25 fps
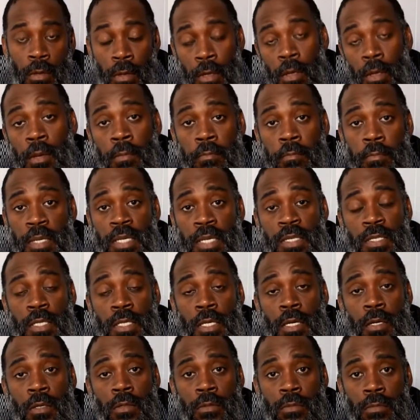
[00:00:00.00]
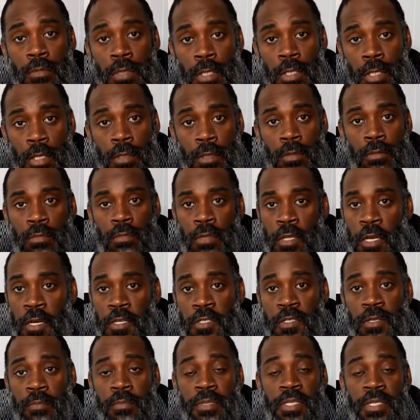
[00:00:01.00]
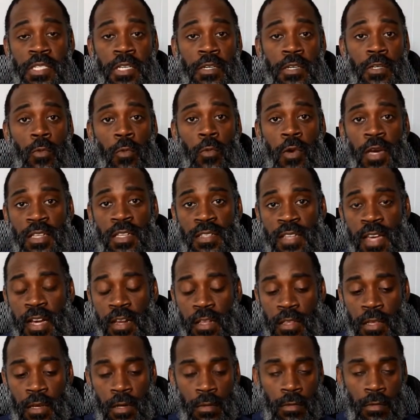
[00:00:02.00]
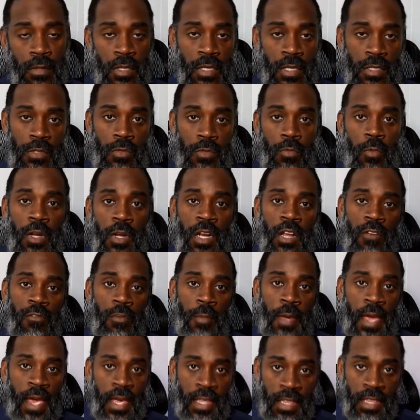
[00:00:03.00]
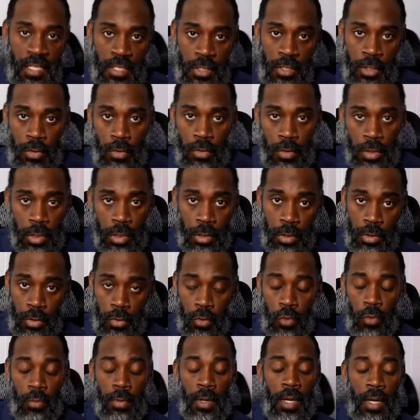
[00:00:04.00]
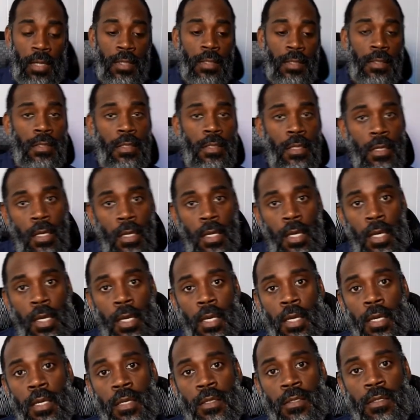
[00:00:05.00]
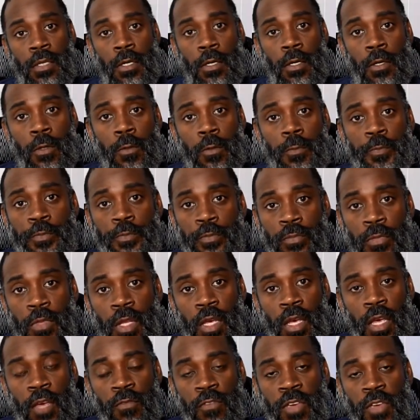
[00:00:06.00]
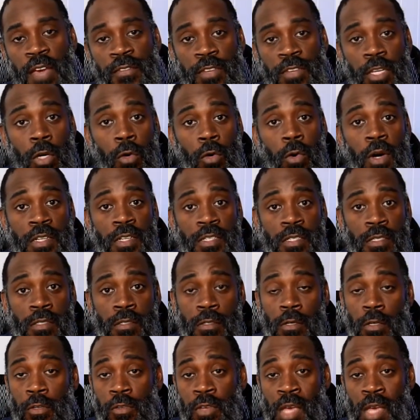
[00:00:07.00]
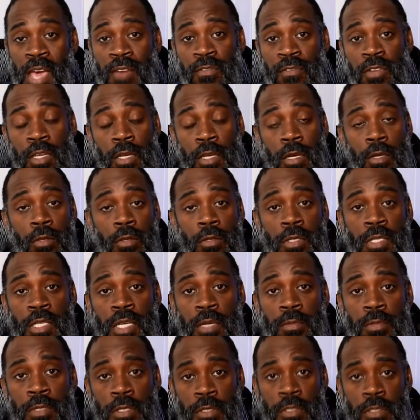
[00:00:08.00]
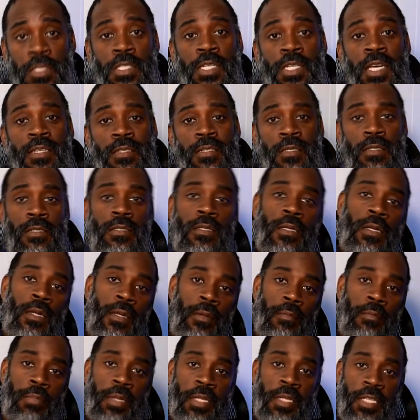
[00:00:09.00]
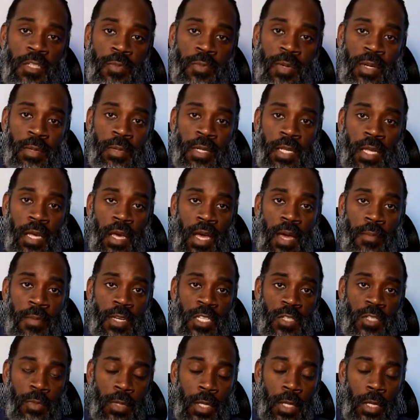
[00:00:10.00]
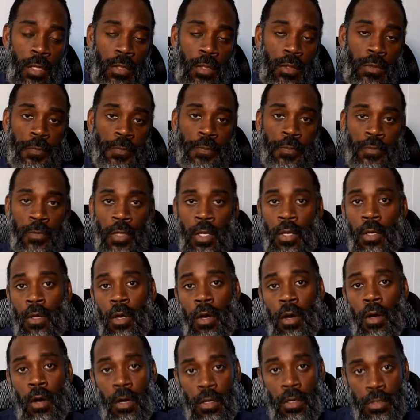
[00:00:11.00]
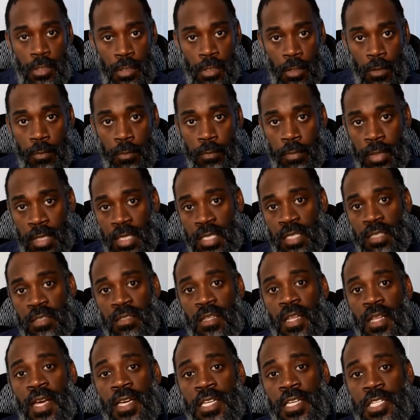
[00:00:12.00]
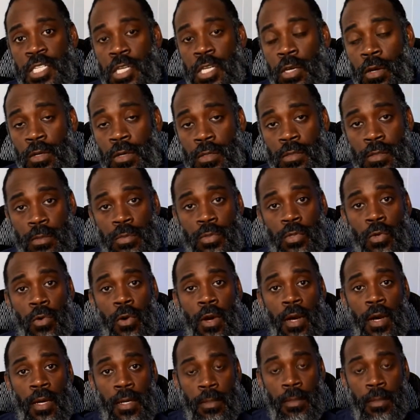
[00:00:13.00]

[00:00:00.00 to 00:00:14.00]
BZO. There's a bazillion ways out of there. This is one of them. Add this tool to your toolbox. So if you have any questions, or you have any other tips or suggestions, please put them in the comments below. Also, please like, share, and subscribe.